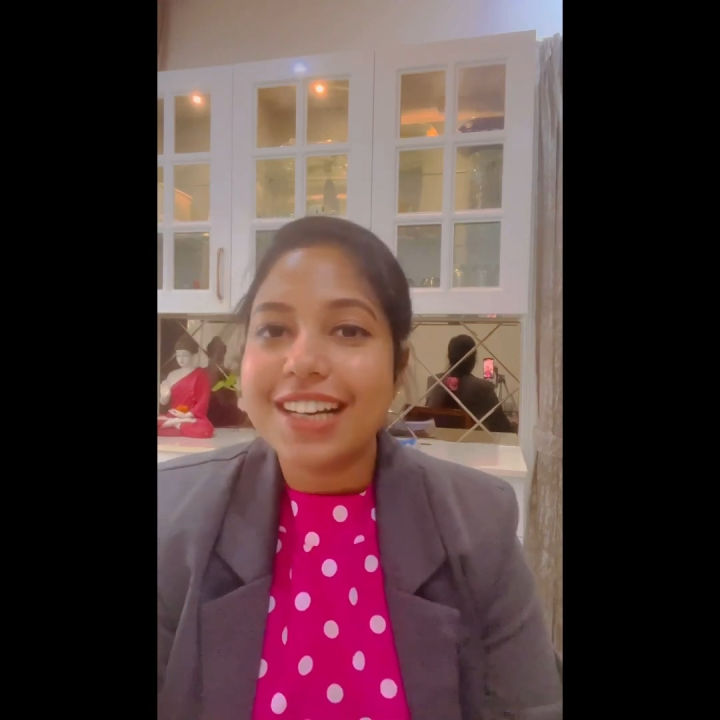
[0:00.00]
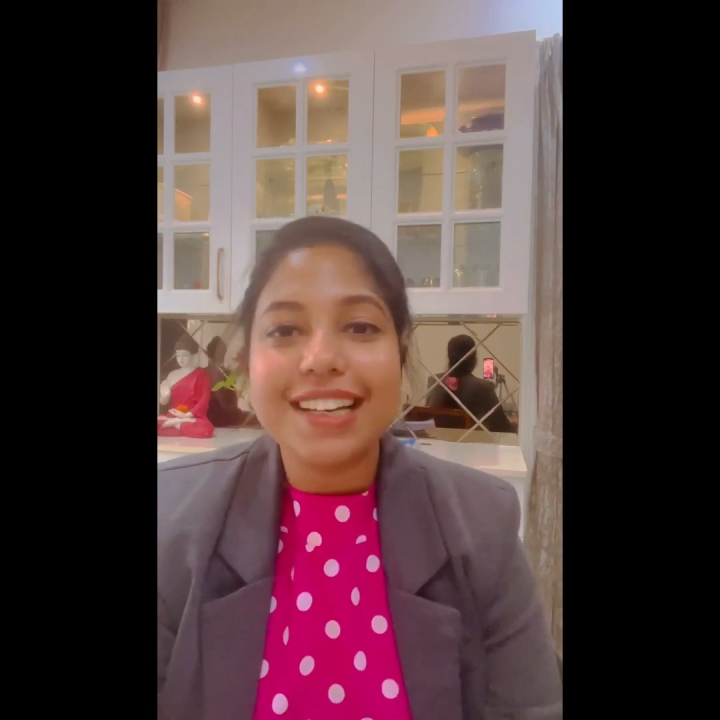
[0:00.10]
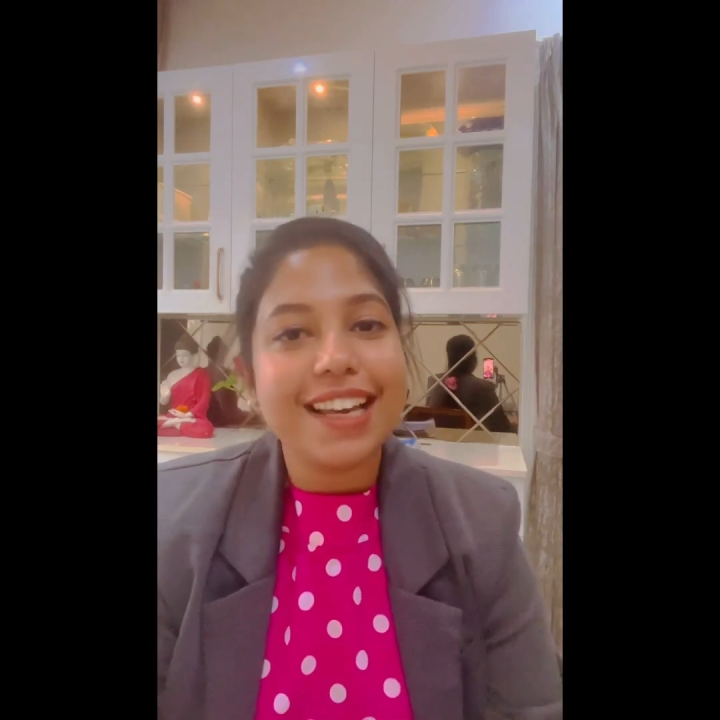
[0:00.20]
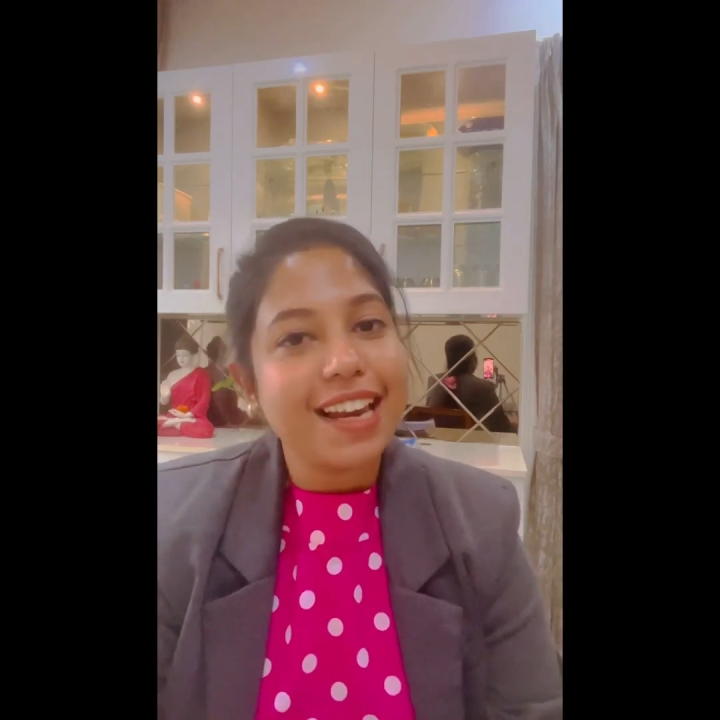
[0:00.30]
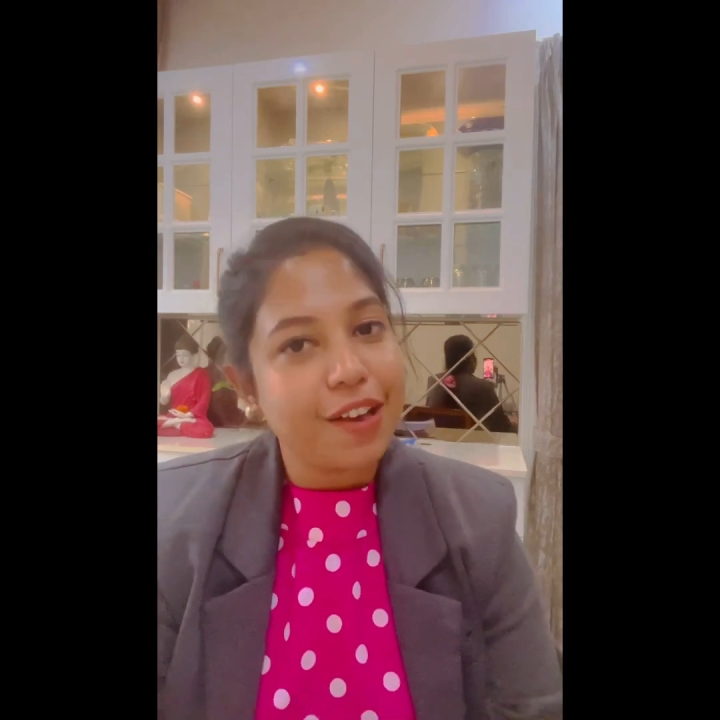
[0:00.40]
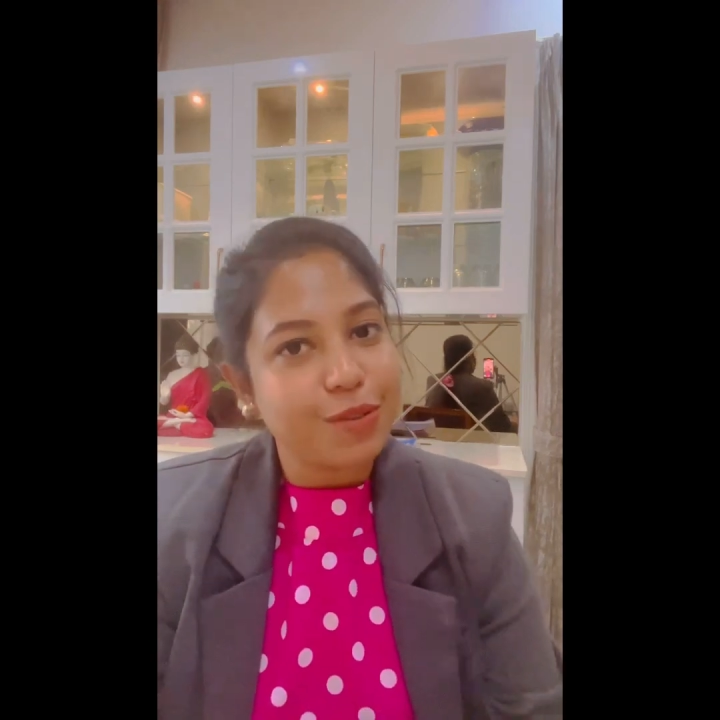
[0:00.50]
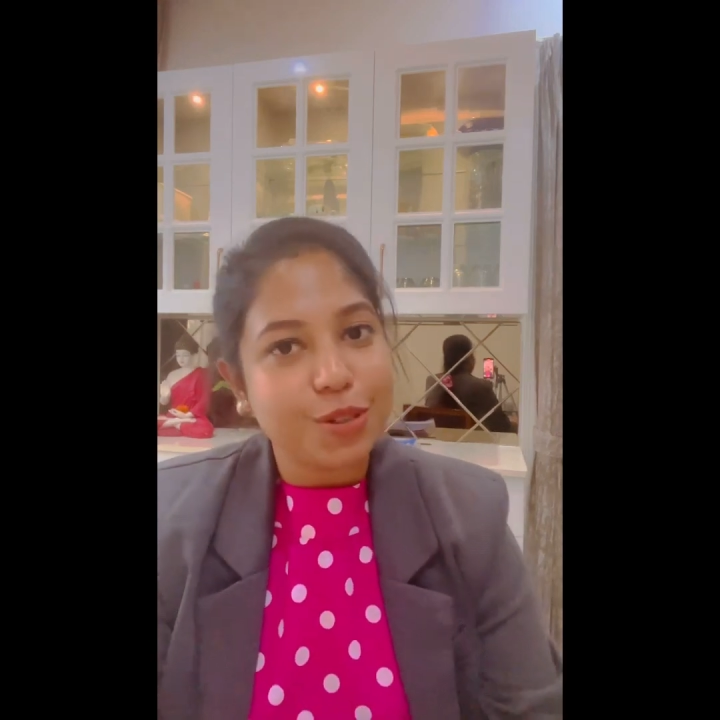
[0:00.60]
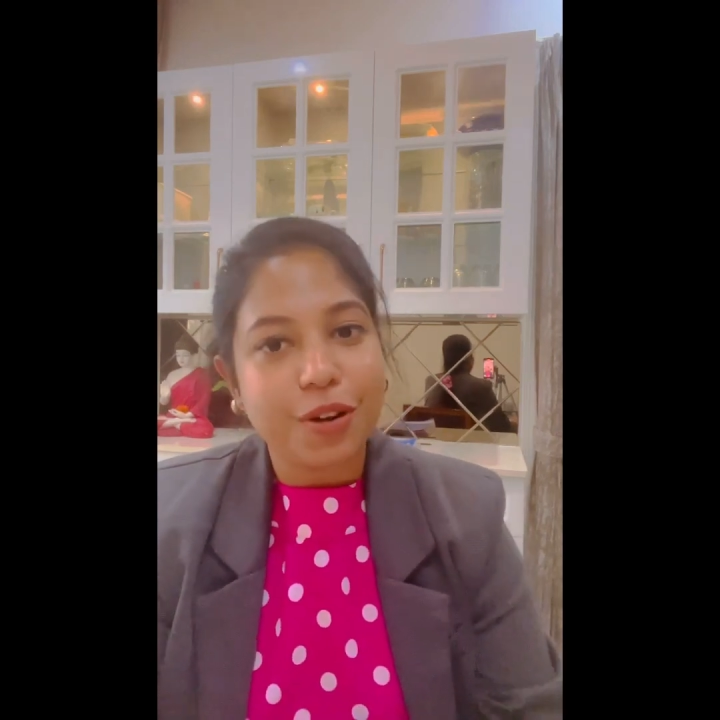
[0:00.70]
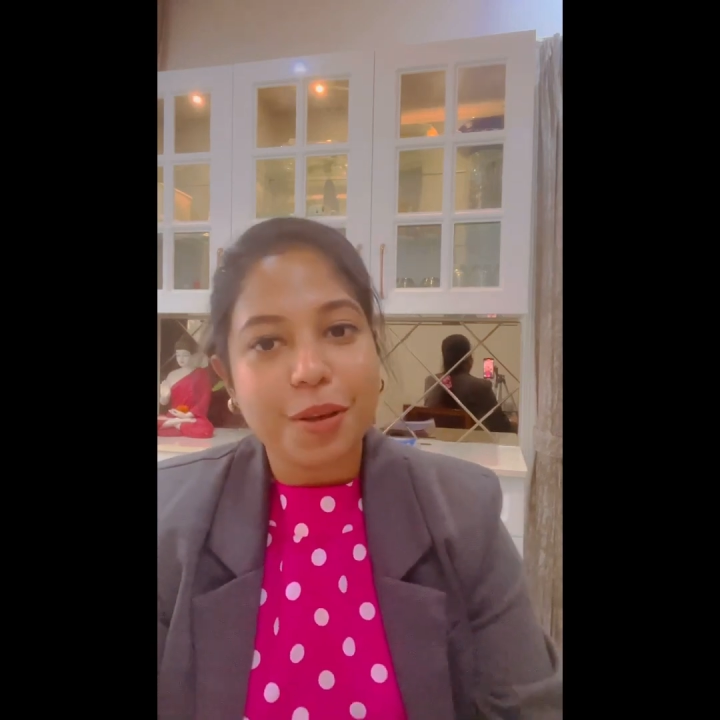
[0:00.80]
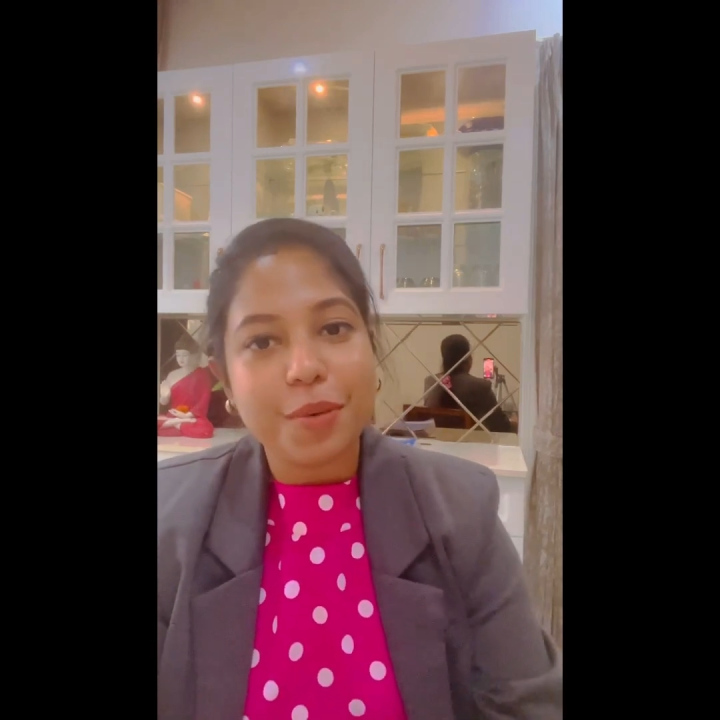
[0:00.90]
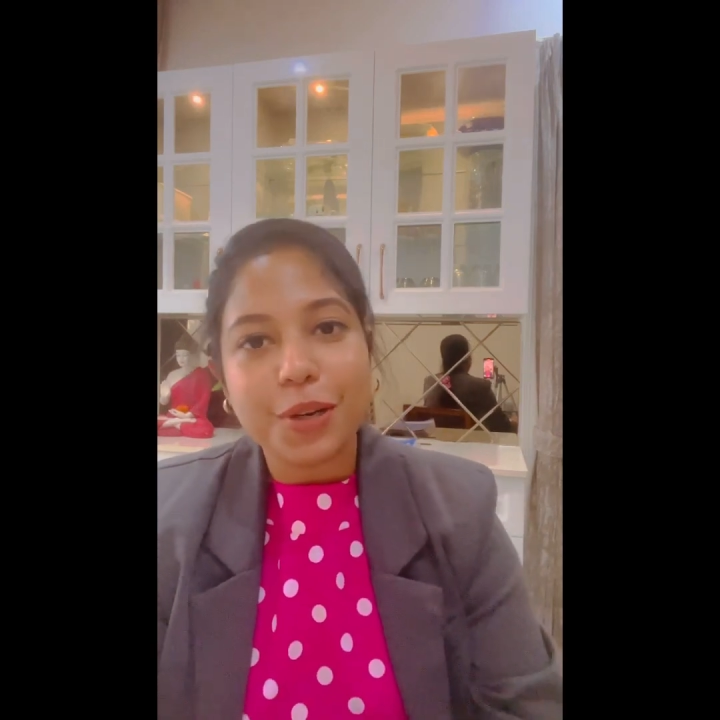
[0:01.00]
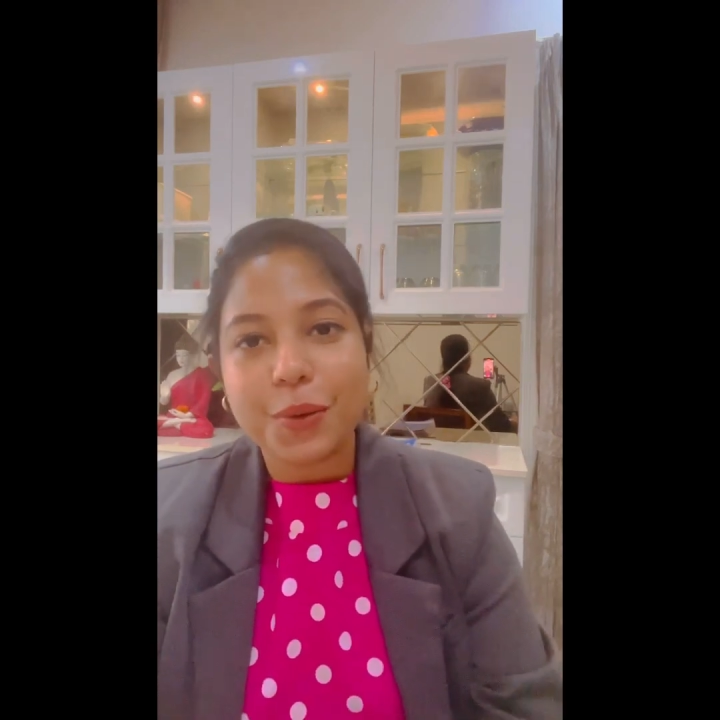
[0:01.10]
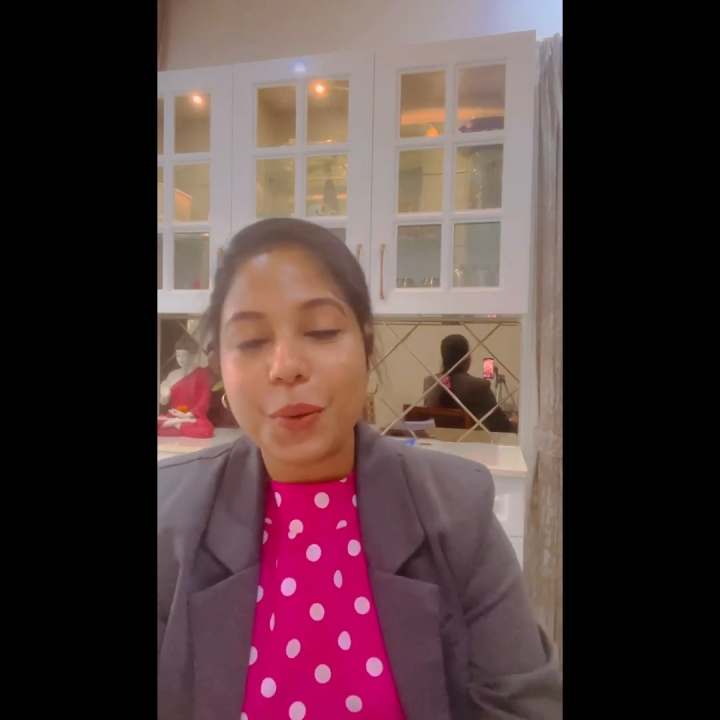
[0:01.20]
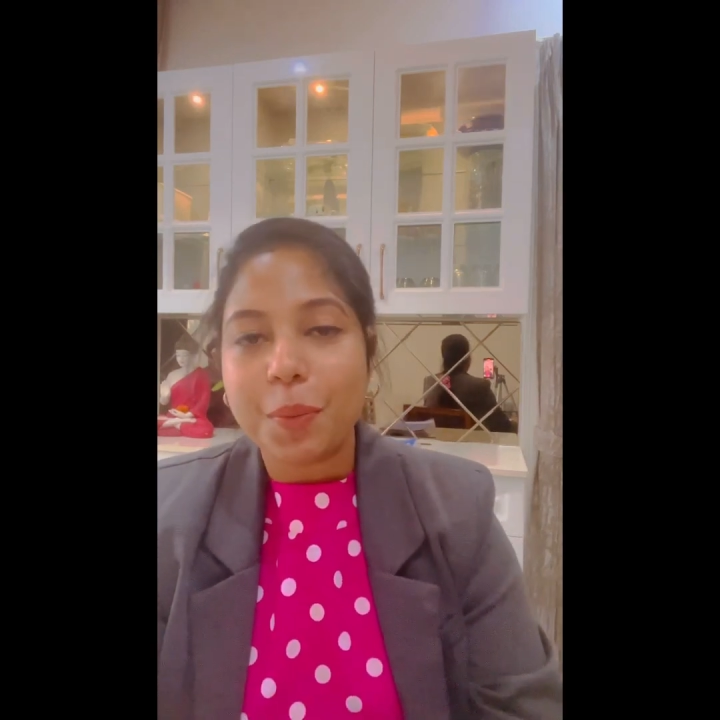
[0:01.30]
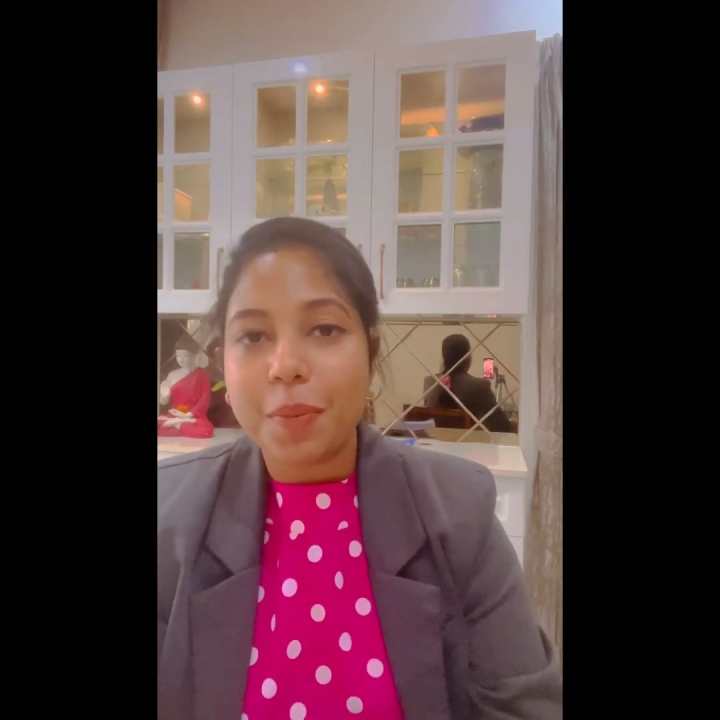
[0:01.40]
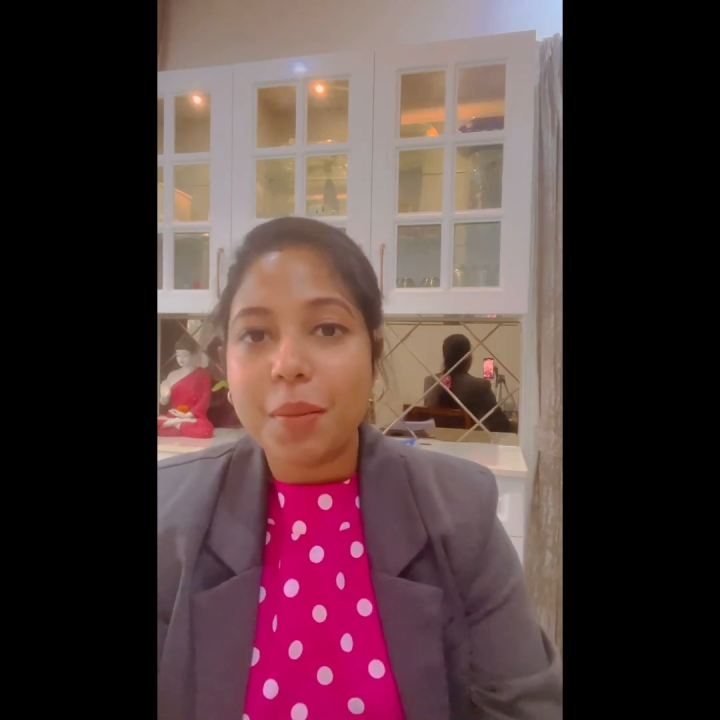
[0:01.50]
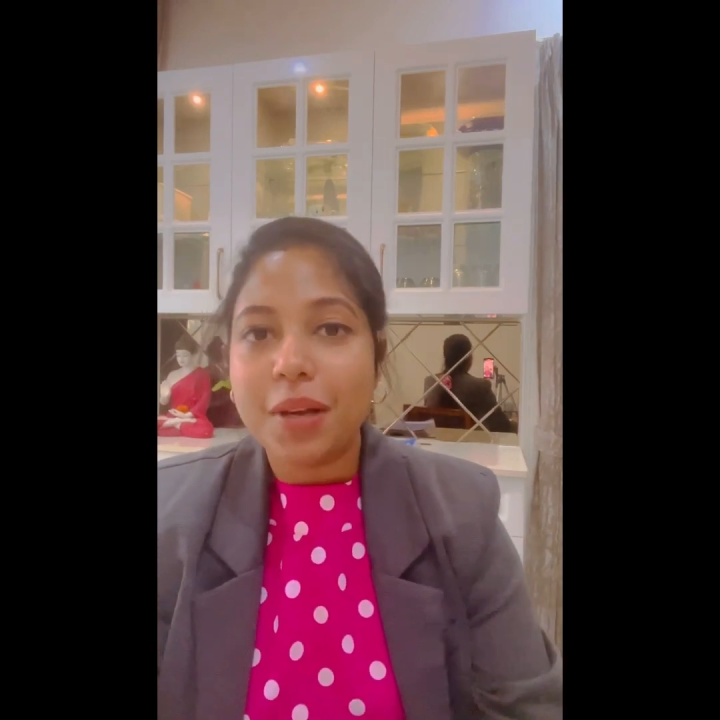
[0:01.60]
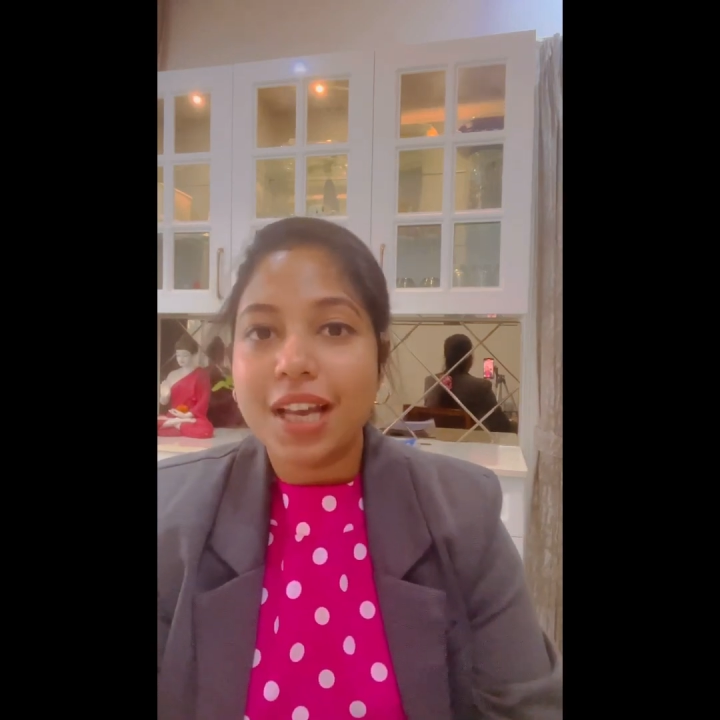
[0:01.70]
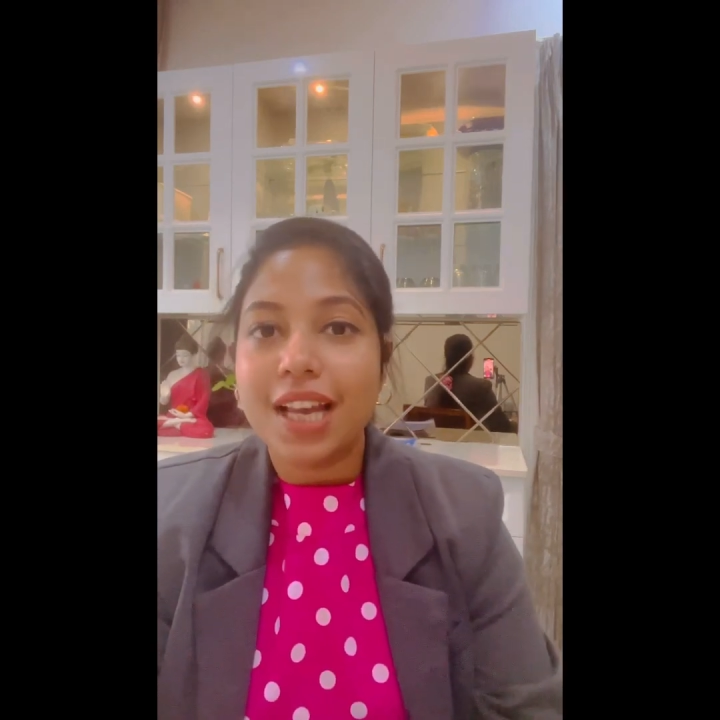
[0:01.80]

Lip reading: Again, I was not able to cope up.